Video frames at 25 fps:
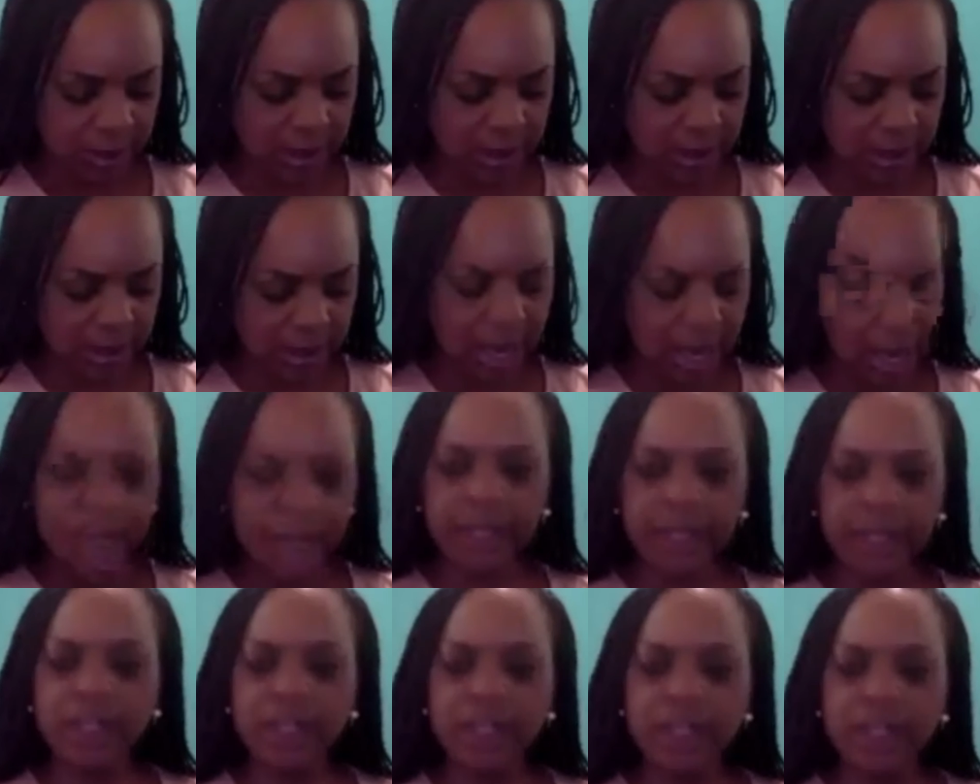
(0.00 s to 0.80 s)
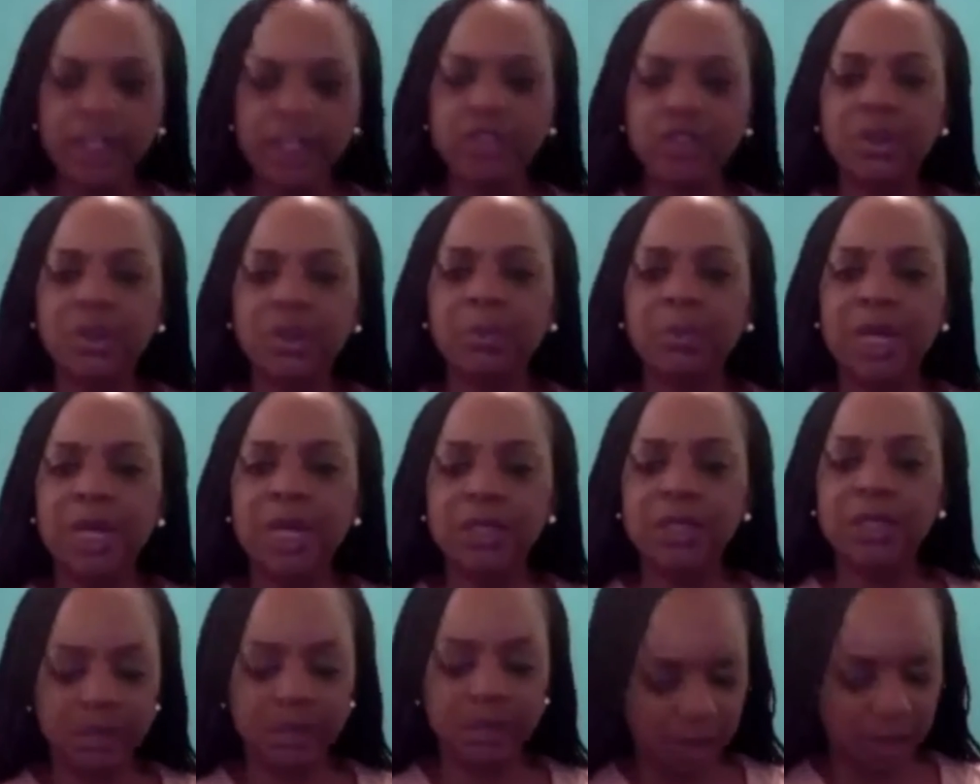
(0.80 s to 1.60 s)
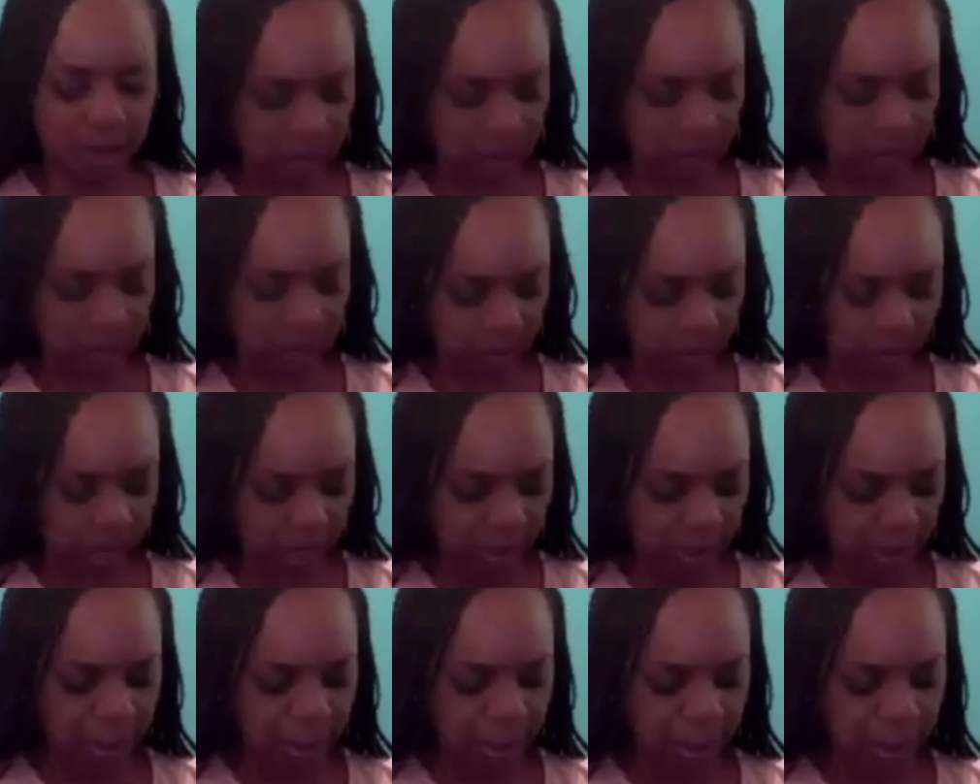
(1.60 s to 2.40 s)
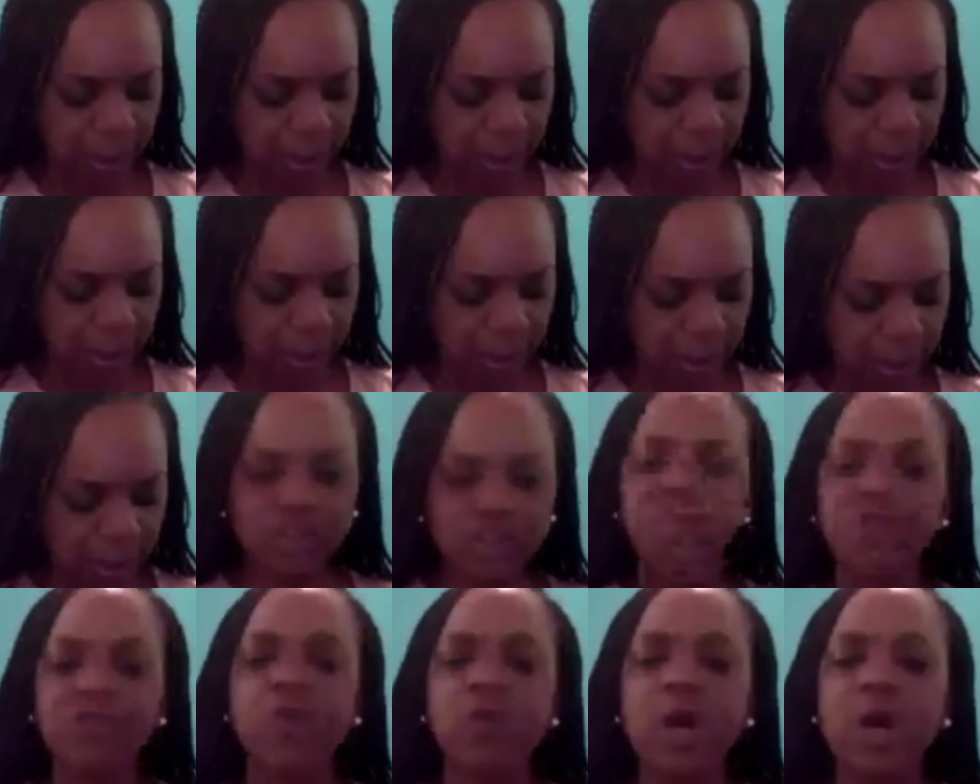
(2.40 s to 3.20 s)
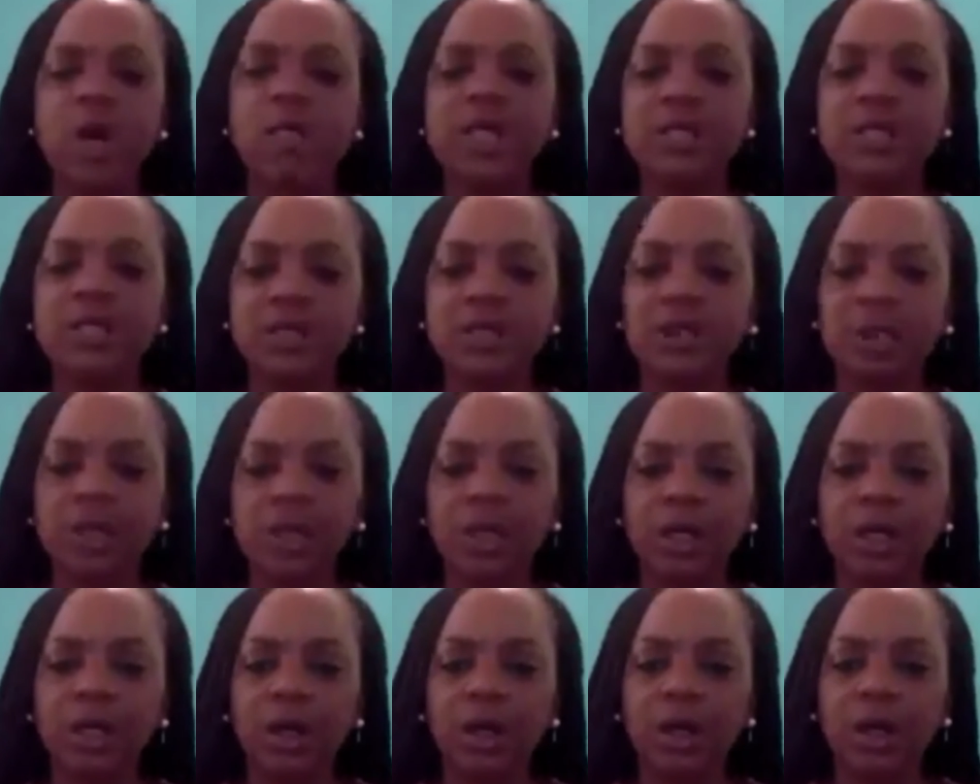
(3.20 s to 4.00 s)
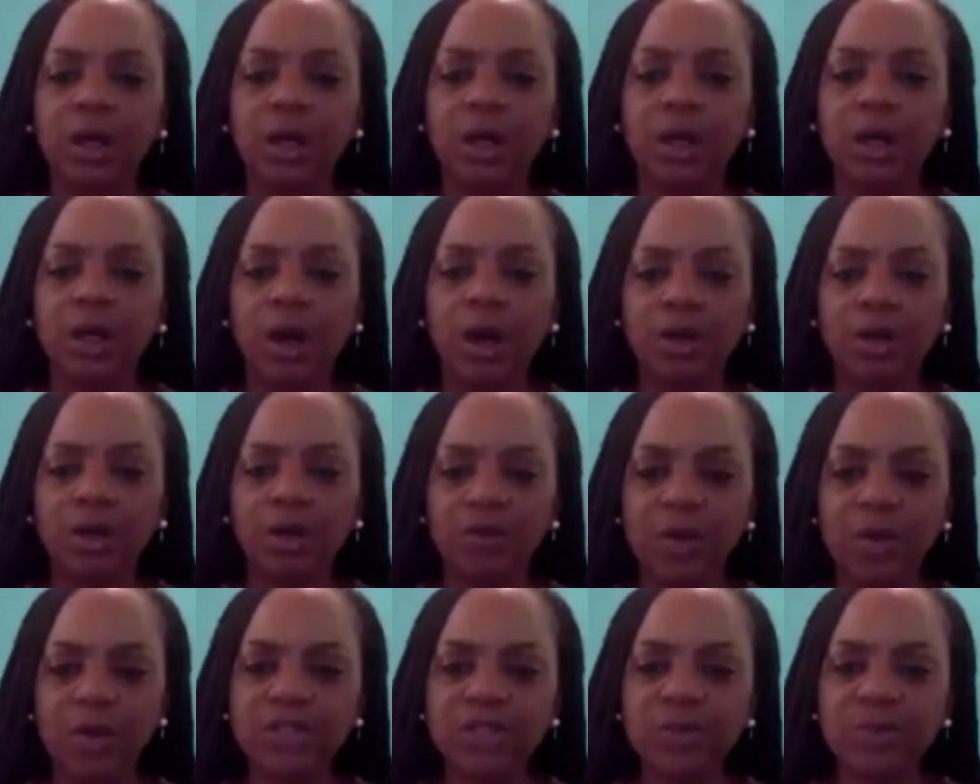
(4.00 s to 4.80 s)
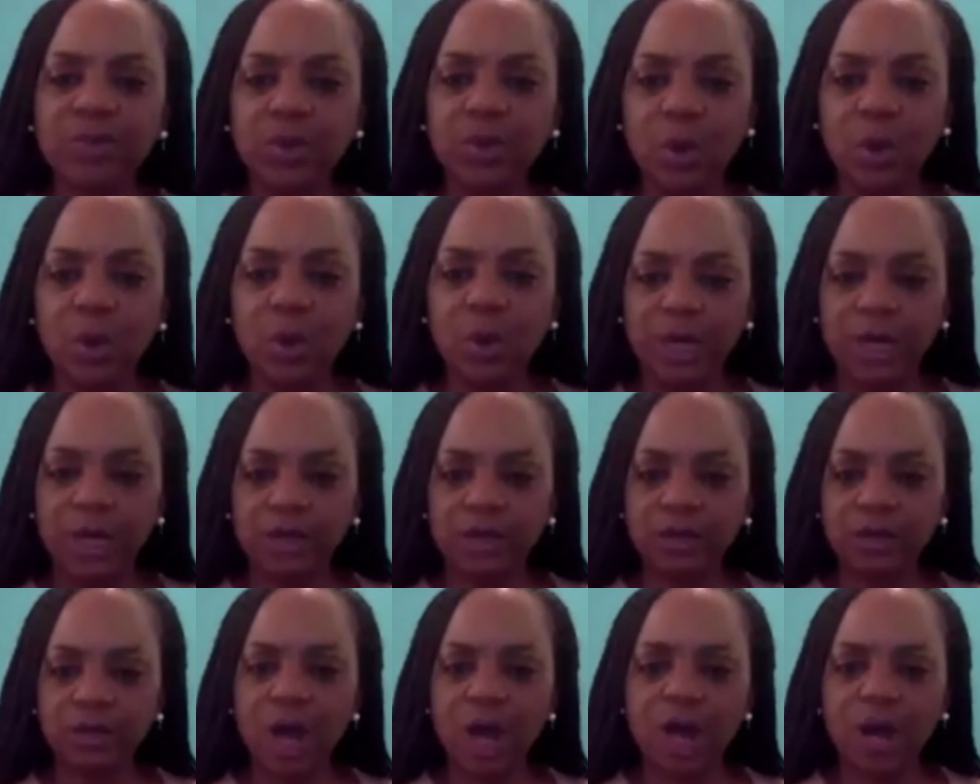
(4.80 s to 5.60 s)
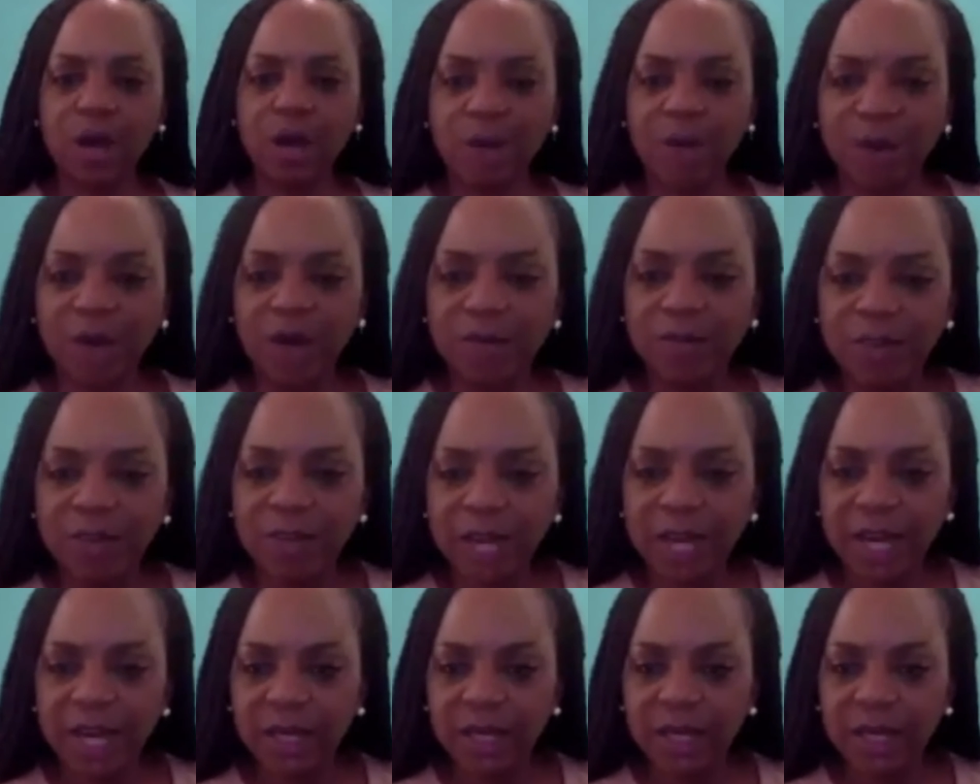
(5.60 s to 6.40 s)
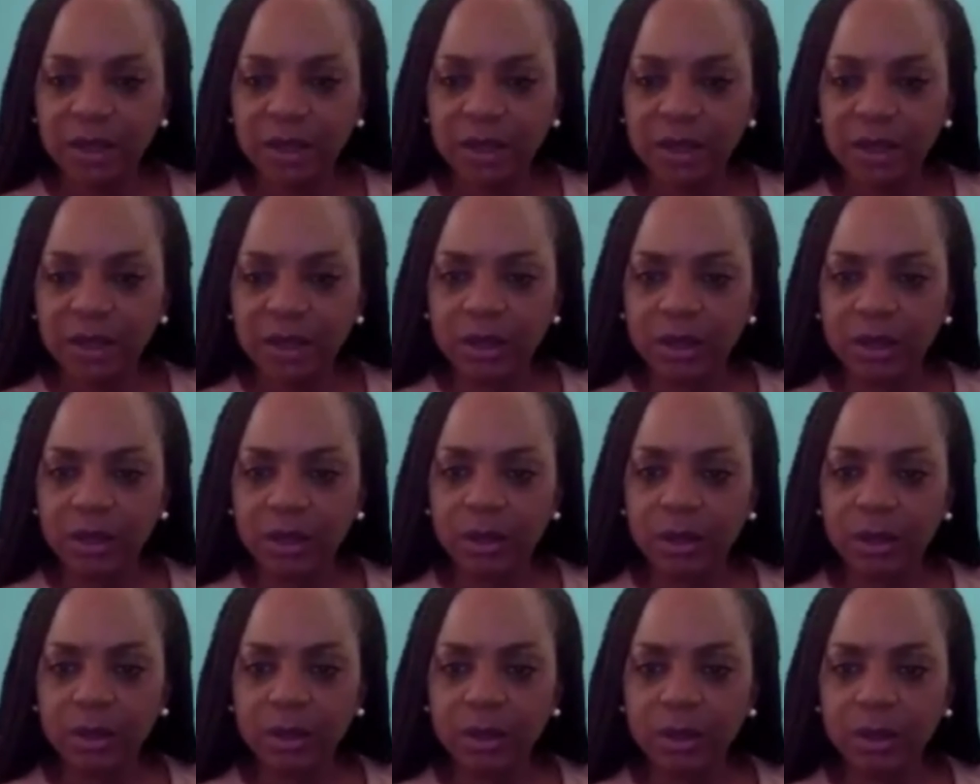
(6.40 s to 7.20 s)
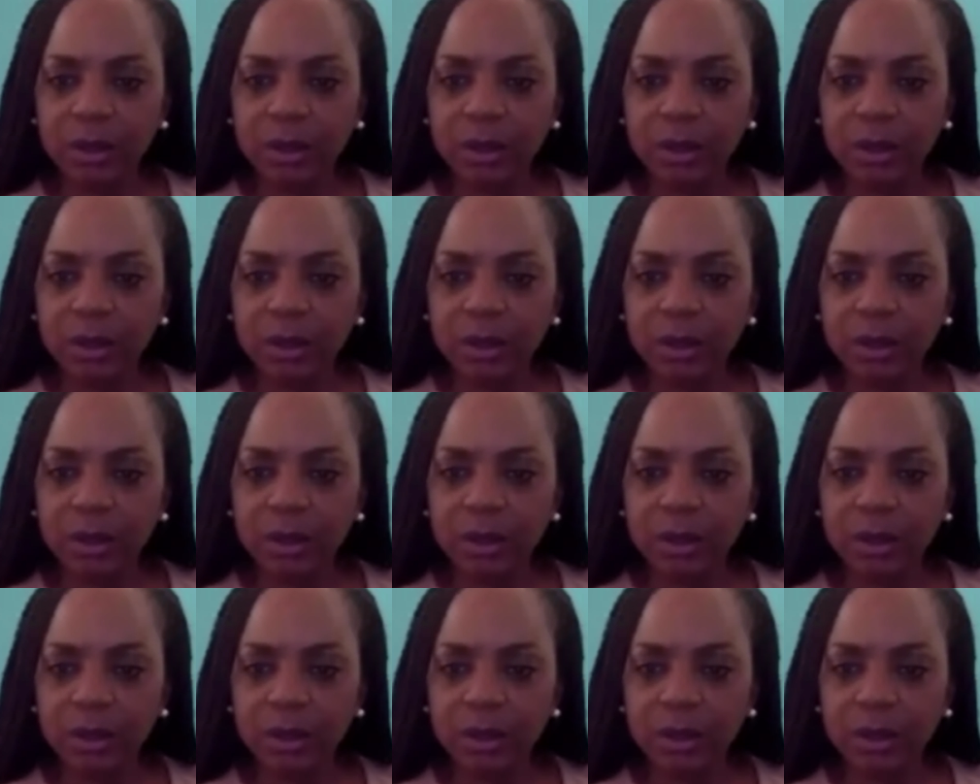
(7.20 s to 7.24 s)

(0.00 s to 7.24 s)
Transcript: She says, I need you to minister. I need your voice on a voice recording to talk about faith.